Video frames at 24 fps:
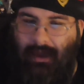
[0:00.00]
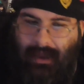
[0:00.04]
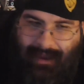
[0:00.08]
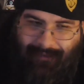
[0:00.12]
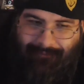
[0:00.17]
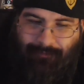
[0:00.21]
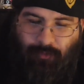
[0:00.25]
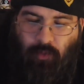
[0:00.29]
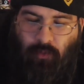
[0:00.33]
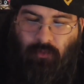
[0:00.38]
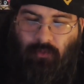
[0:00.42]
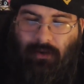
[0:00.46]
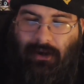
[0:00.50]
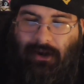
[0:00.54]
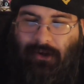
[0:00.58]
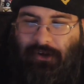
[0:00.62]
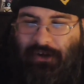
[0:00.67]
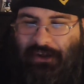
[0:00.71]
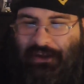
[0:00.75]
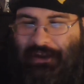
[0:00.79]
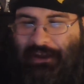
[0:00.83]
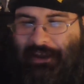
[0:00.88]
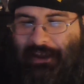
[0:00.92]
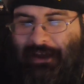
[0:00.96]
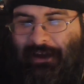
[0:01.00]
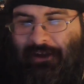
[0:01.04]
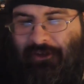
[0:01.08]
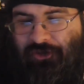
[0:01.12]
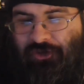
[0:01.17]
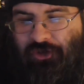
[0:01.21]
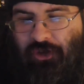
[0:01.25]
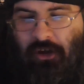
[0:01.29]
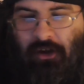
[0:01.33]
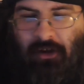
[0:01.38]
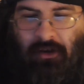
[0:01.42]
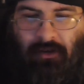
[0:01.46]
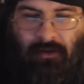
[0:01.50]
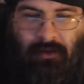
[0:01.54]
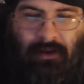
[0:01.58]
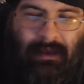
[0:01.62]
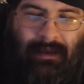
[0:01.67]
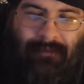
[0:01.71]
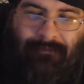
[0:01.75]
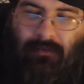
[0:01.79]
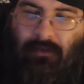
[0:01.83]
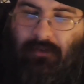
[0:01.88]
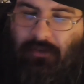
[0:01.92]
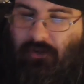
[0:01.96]
Hey everyone, Rarity Dash here.
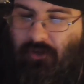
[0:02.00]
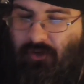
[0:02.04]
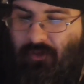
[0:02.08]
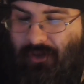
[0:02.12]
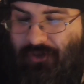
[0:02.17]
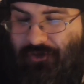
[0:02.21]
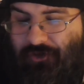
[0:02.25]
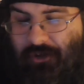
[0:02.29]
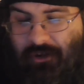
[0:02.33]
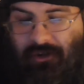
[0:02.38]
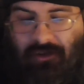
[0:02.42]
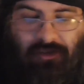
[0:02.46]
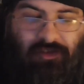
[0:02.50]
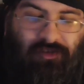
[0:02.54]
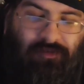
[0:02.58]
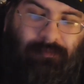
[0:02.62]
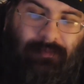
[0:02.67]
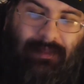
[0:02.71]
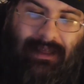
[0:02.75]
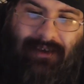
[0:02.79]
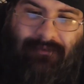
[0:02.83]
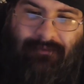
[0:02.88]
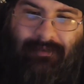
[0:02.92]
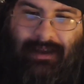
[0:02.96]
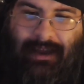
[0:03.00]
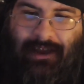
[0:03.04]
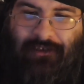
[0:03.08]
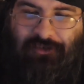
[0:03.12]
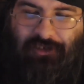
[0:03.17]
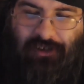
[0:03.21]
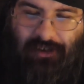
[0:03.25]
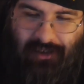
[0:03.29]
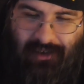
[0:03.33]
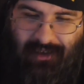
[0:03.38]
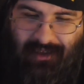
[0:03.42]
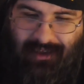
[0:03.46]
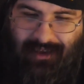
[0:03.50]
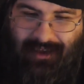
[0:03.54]
Time for another Equestria Girls blind reaction.